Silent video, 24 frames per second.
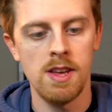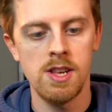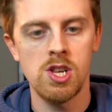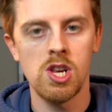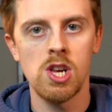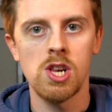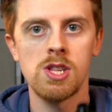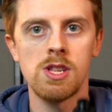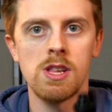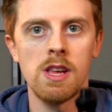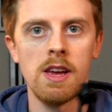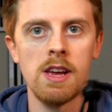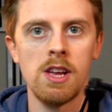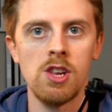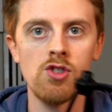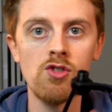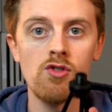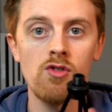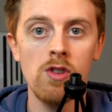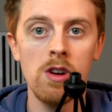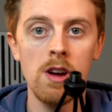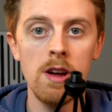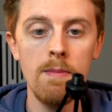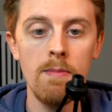that's just a
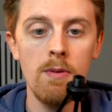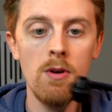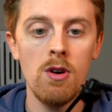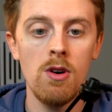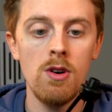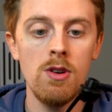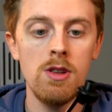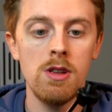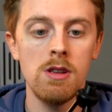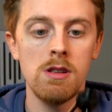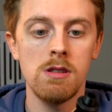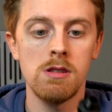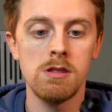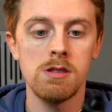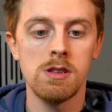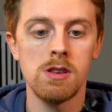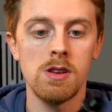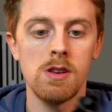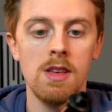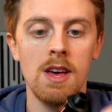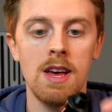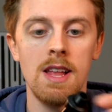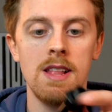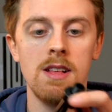tripod.
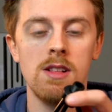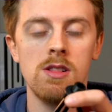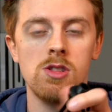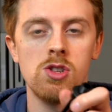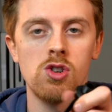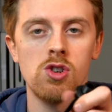So that little